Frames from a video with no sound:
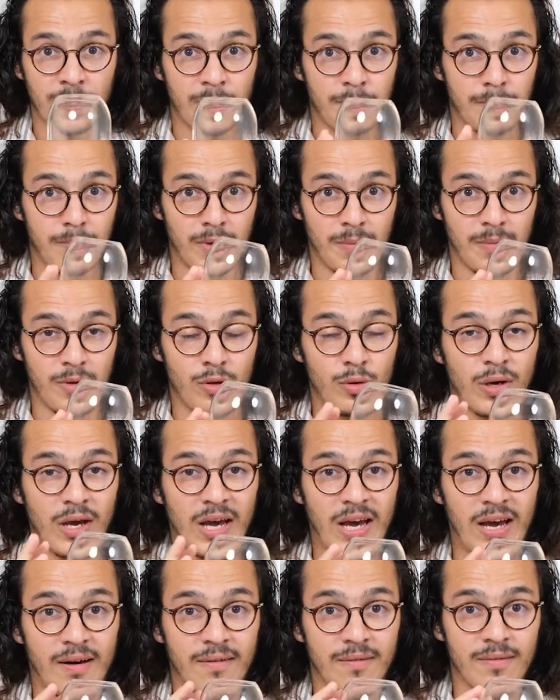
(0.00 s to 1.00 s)
Maybe you
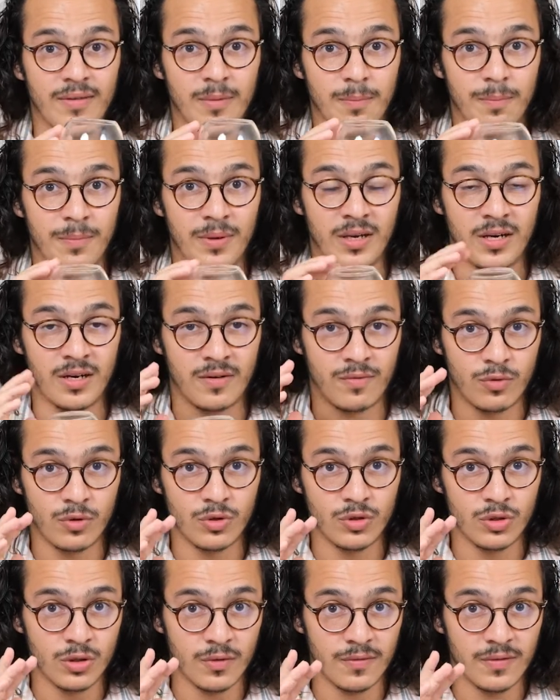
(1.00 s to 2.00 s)
have the bigger
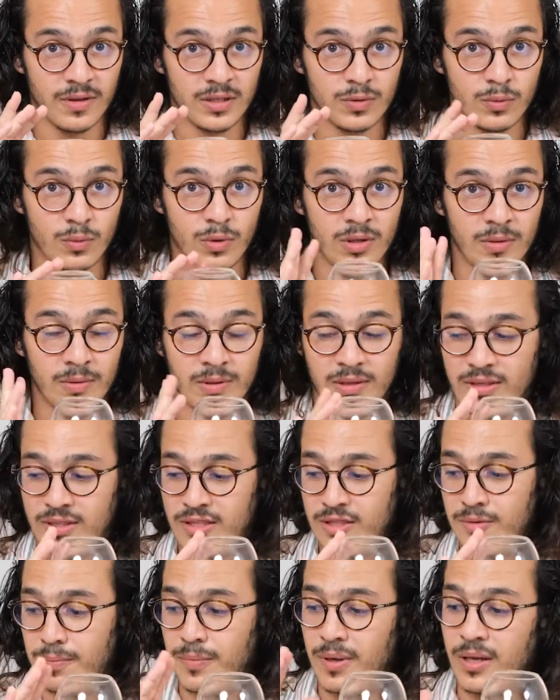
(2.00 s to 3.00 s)
version of this one. This
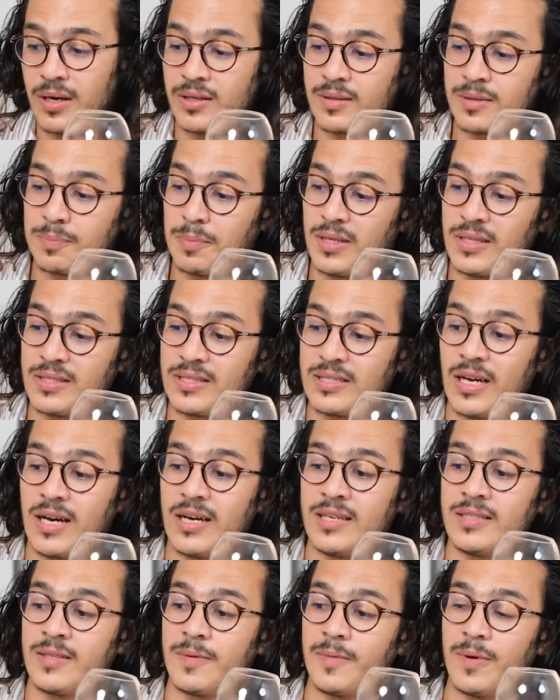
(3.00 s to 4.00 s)
is mid
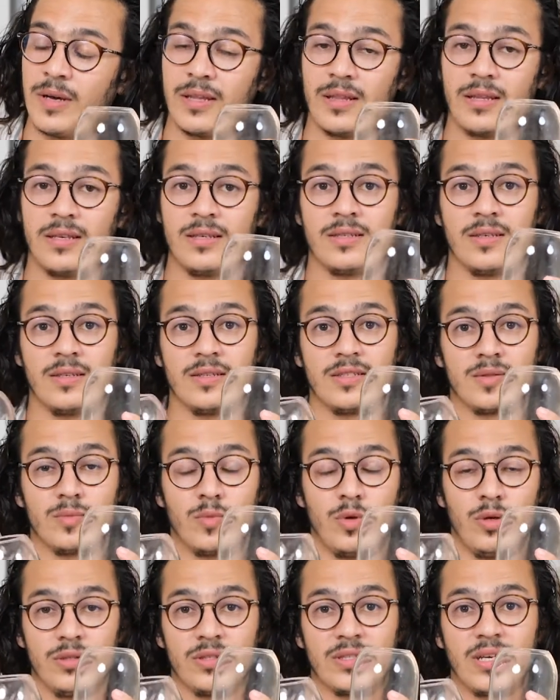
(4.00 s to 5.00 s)
size and this is
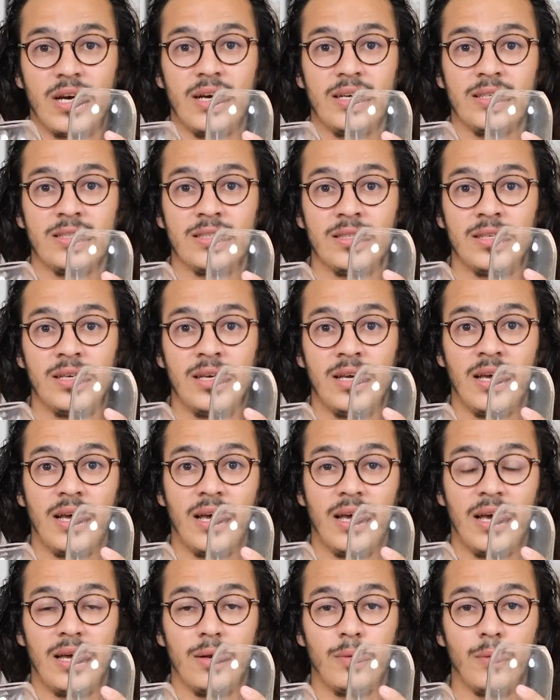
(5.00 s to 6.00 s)
small size,
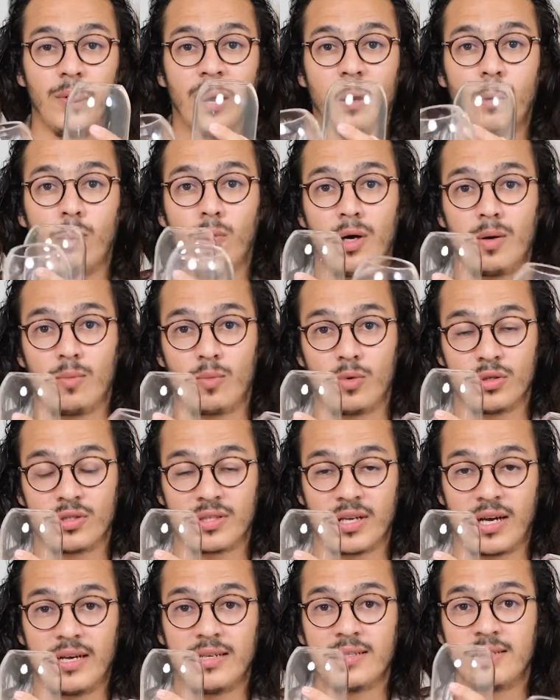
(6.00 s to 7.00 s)
and we have one more
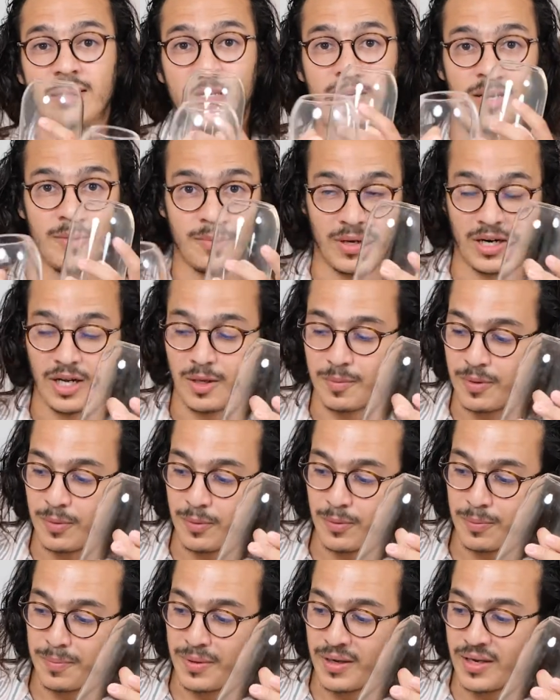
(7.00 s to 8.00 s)
size, but I'll
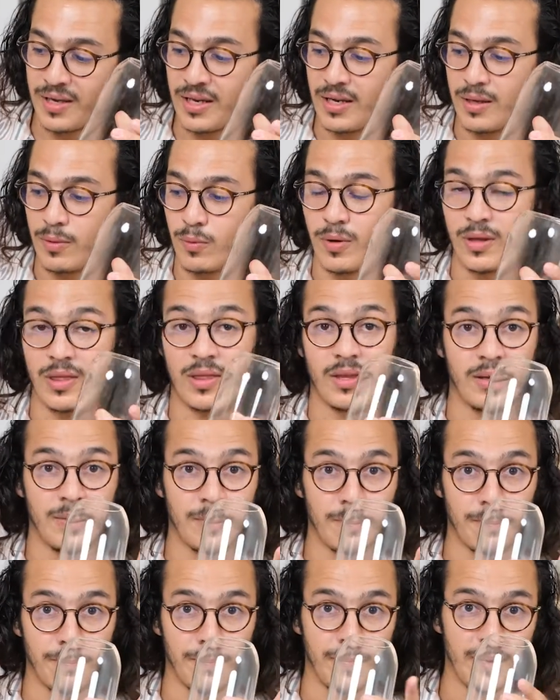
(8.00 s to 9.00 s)
be making it with
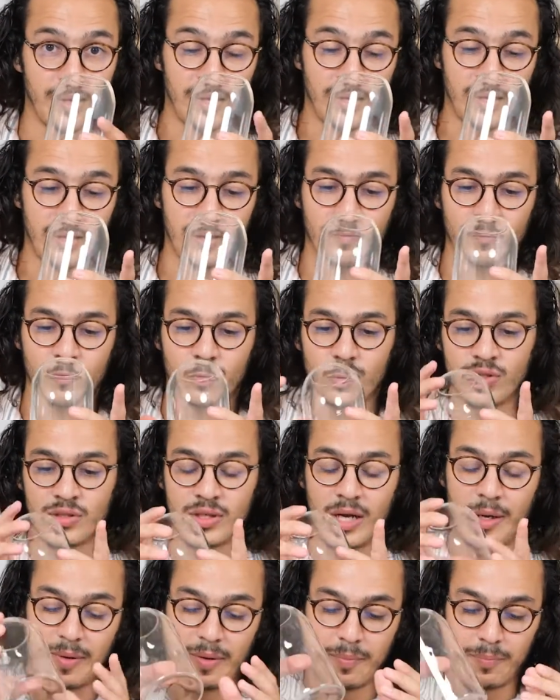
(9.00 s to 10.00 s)
medium
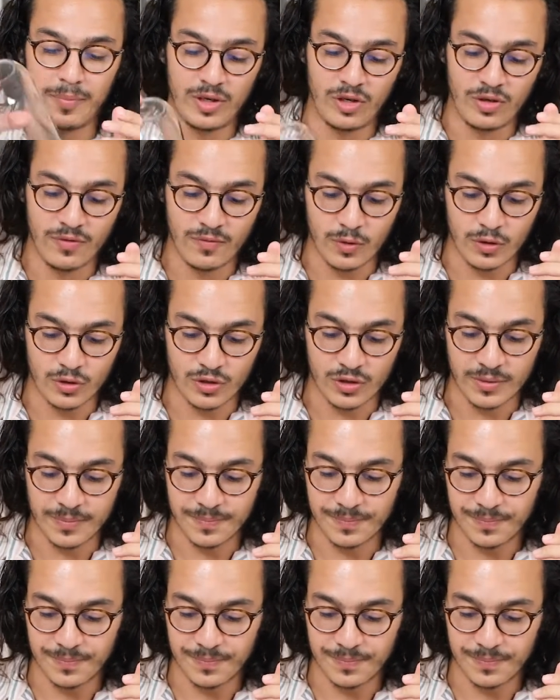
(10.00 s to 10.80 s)
version.